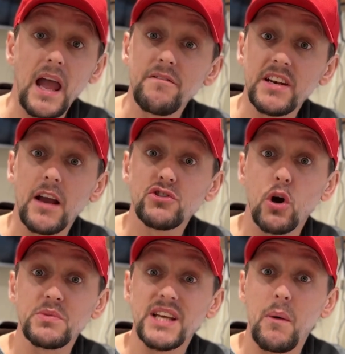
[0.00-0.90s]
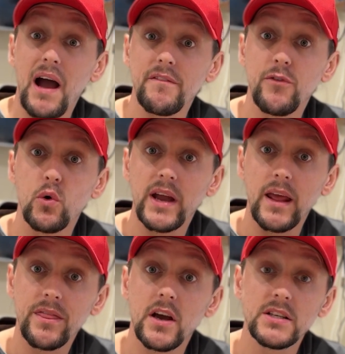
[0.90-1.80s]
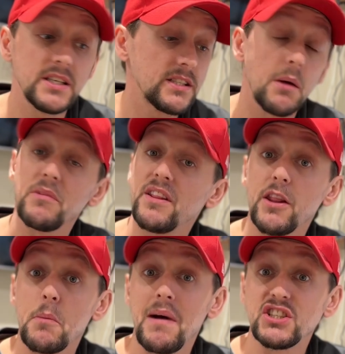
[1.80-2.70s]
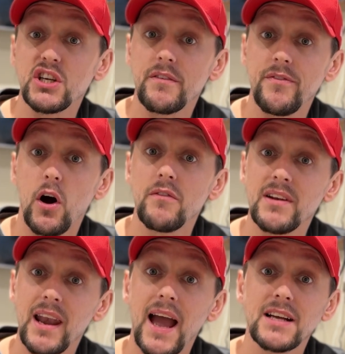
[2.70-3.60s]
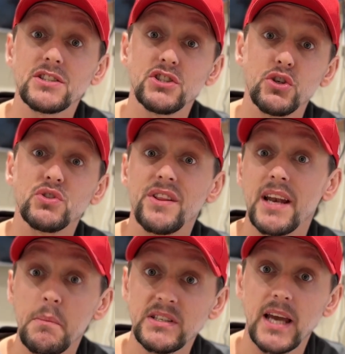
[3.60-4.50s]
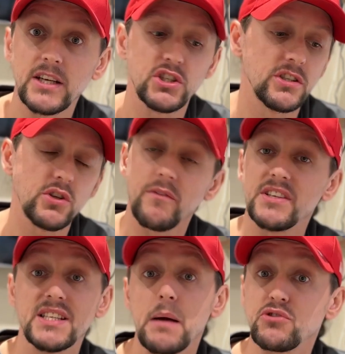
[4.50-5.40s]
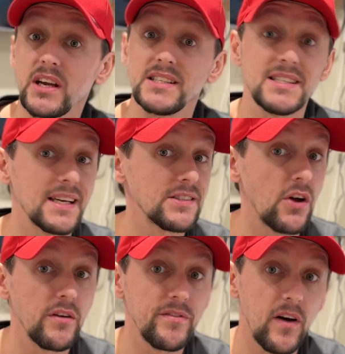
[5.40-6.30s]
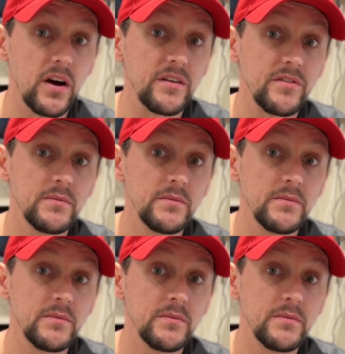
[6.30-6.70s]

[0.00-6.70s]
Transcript: And video tops out at 4K 30, something that the Magic 5 lacked due to the limitations of the Snapdragon 695.